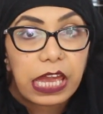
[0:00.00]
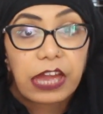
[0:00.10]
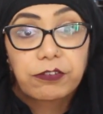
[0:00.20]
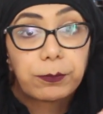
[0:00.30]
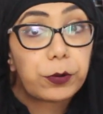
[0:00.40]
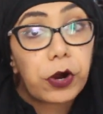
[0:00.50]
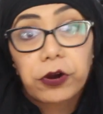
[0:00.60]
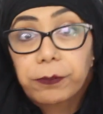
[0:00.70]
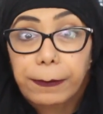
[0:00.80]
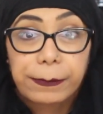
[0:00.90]
if you
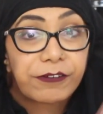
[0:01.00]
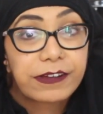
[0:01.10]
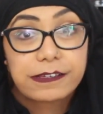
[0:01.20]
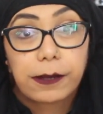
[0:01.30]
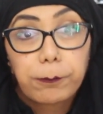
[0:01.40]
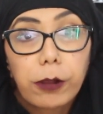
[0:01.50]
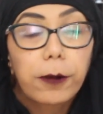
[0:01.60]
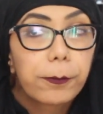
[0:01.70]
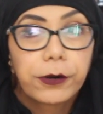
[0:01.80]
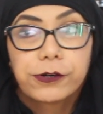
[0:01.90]
blog, maybe writing a
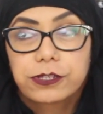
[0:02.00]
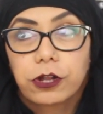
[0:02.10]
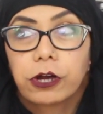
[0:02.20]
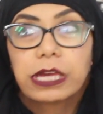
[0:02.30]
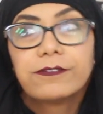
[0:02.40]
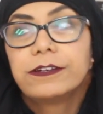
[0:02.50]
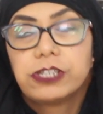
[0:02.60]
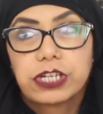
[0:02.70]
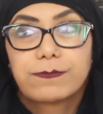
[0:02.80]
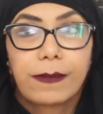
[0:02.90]
blog post, or
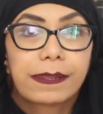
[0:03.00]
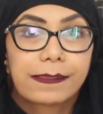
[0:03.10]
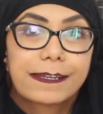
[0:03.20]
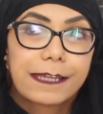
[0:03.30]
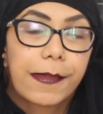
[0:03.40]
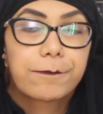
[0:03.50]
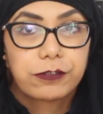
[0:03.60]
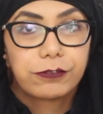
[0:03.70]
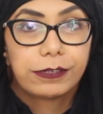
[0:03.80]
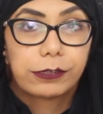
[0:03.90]
even just spending that
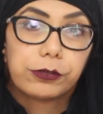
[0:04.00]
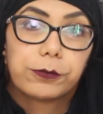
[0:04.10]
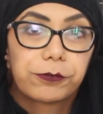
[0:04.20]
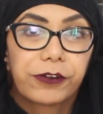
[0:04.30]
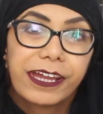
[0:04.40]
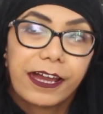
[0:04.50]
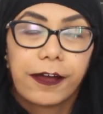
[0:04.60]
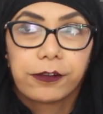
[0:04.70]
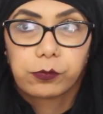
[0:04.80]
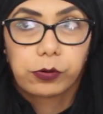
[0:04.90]
time to recuperate
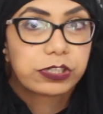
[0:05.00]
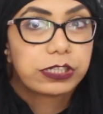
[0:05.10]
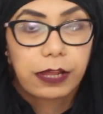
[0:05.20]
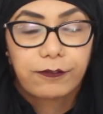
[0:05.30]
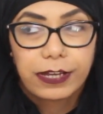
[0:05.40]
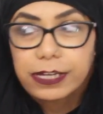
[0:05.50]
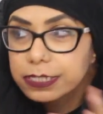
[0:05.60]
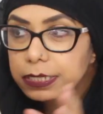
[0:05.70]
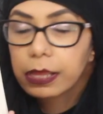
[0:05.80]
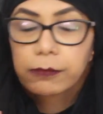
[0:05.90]
and watch
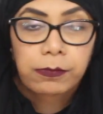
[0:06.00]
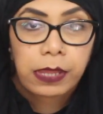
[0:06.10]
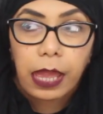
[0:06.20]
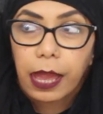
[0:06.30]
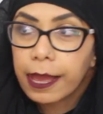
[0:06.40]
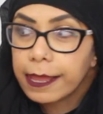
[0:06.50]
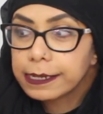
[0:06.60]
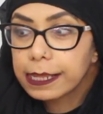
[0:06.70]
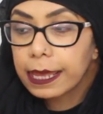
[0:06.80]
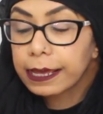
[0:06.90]
Netflix.
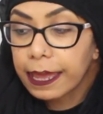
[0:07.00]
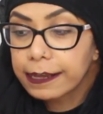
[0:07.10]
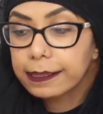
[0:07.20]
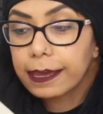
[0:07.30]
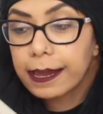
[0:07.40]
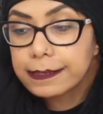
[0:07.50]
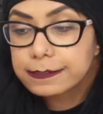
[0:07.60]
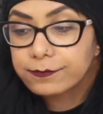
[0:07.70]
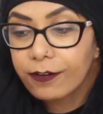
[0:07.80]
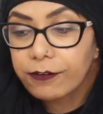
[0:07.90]
And again, it
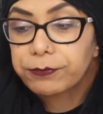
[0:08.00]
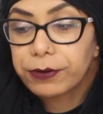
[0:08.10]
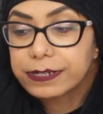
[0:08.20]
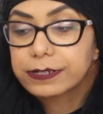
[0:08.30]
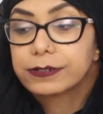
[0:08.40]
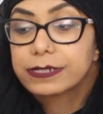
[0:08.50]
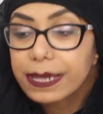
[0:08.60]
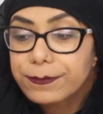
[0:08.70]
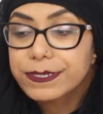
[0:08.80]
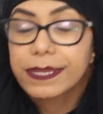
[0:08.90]
has very practical
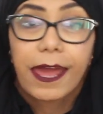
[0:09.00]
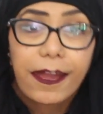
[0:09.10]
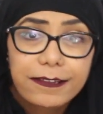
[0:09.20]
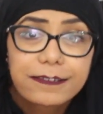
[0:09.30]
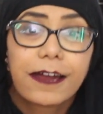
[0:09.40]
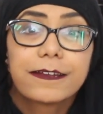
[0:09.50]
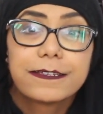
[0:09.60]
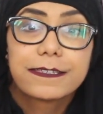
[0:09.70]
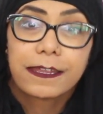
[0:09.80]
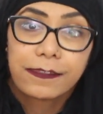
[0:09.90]
tips and
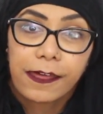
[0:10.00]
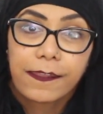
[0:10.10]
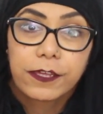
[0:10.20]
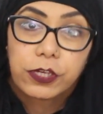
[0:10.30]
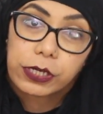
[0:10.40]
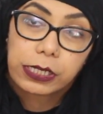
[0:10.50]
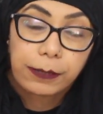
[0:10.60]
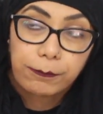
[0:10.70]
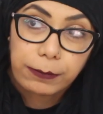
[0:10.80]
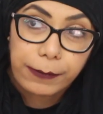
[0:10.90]
exercises in there that you can
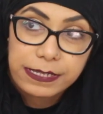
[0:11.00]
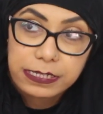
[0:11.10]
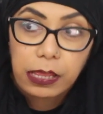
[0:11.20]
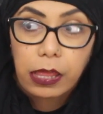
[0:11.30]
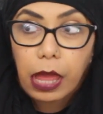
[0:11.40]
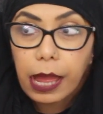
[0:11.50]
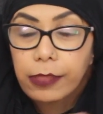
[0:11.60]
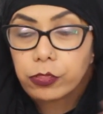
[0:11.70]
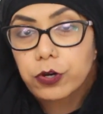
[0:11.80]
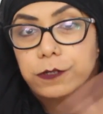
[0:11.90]
implement,
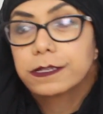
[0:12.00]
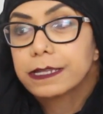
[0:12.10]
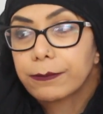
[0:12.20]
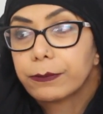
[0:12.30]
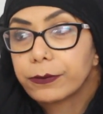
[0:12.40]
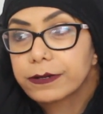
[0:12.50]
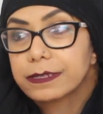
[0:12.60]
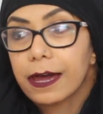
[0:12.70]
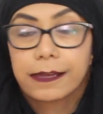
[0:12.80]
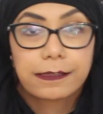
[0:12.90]
and those are the type of
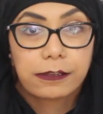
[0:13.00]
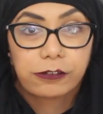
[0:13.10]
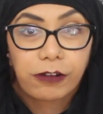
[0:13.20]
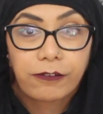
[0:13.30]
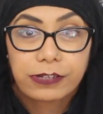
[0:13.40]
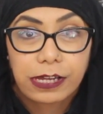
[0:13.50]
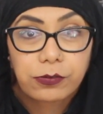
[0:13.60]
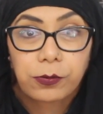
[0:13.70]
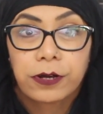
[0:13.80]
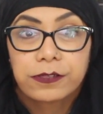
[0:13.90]
books that I tend to
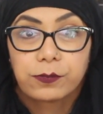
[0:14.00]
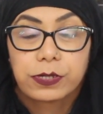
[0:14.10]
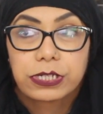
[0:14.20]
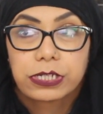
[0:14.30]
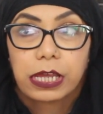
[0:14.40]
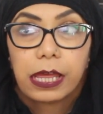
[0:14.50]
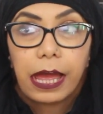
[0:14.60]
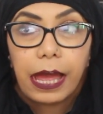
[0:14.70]
gravitate towards, which